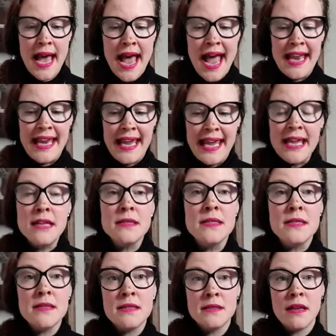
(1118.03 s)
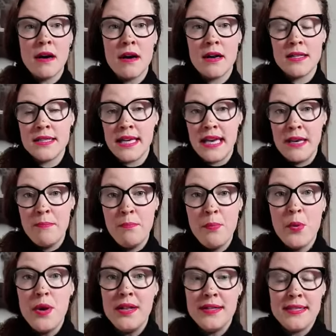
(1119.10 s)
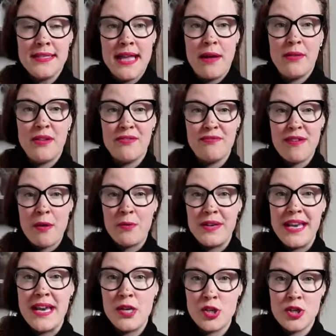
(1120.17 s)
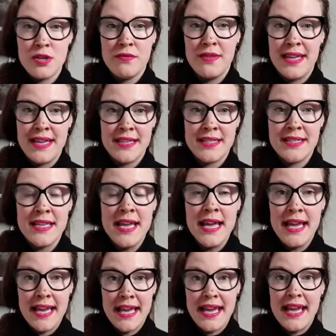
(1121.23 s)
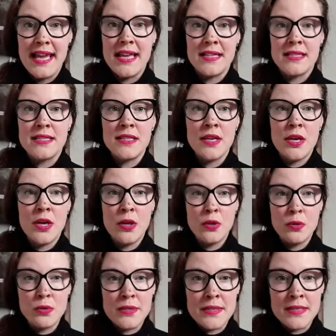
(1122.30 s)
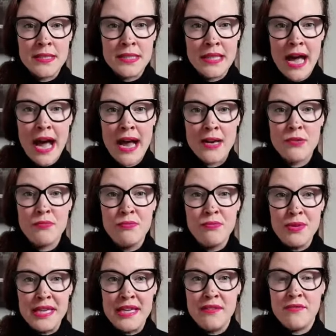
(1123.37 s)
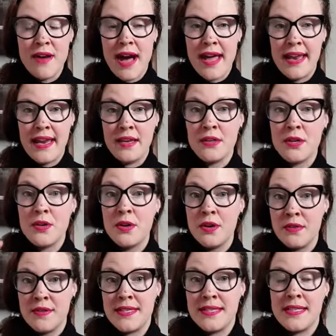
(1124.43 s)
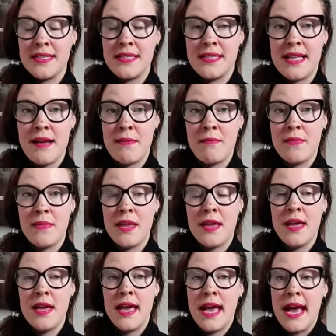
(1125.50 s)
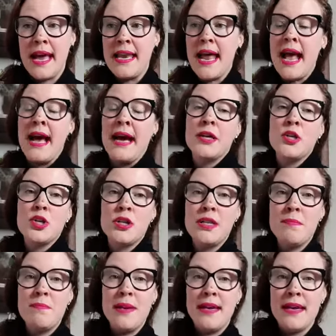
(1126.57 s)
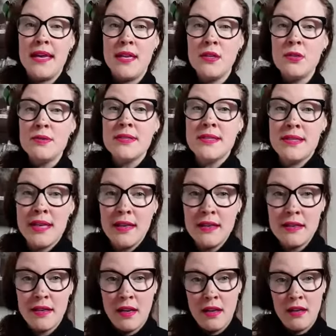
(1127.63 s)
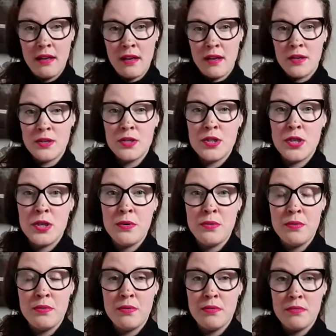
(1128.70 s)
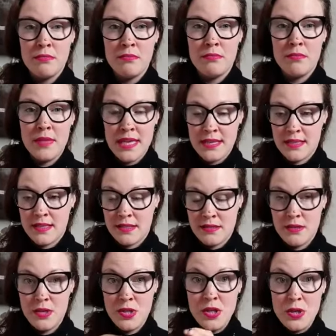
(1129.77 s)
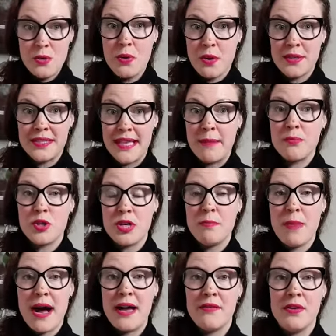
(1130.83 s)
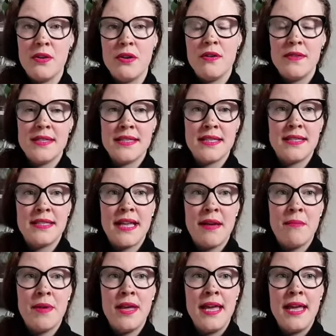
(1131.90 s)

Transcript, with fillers: And it starts, it boils down the foundation of this is to start rewiring the nervous system and actually begin to signal to this neuroception part of your nervous system